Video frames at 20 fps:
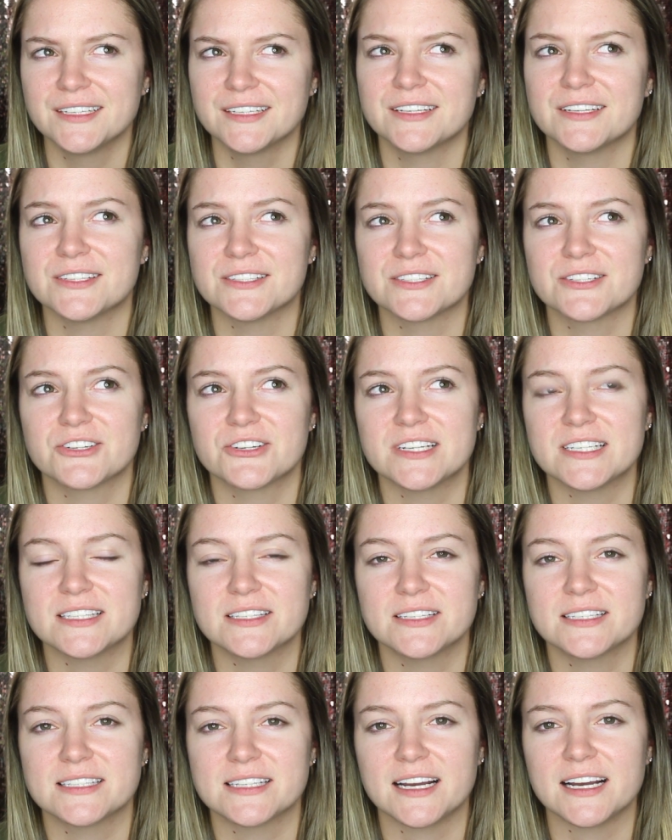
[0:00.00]
because
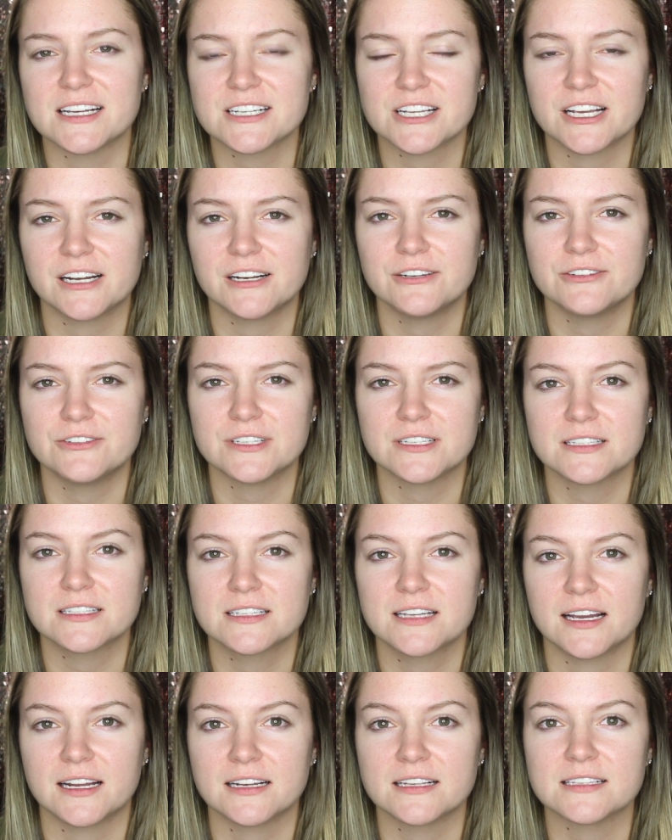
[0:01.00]
creaseless eyeshadow
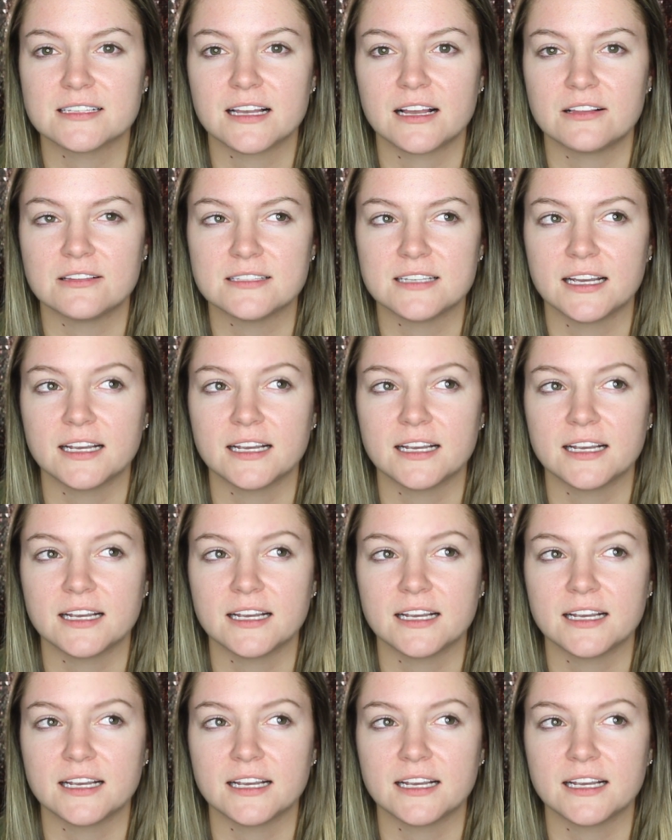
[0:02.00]
just kind of sounds